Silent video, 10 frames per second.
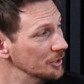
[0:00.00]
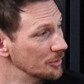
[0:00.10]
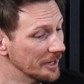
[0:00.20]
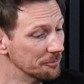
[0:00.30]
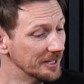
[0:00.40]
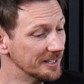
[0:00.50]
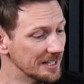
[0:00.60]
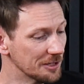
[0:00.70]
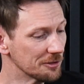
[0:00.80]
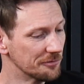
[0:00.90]
who had been
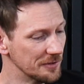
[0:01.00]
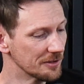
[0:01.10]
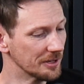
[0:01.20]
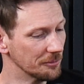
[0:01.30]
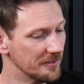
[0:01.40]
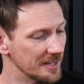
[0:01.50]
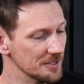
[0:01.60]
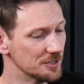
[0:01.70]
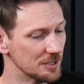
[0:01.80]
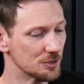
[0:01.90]
interfering with
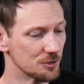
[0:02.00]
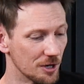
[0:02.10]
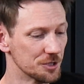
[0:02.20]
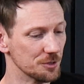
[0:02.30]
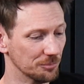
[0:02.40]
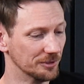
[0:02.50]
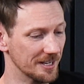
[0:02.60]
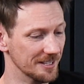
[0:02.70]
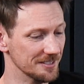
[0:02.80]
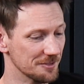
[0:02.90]
his construction
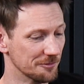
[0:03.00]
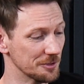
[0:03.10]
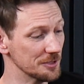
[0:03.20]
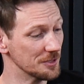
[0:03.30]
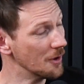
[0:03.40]
plans for his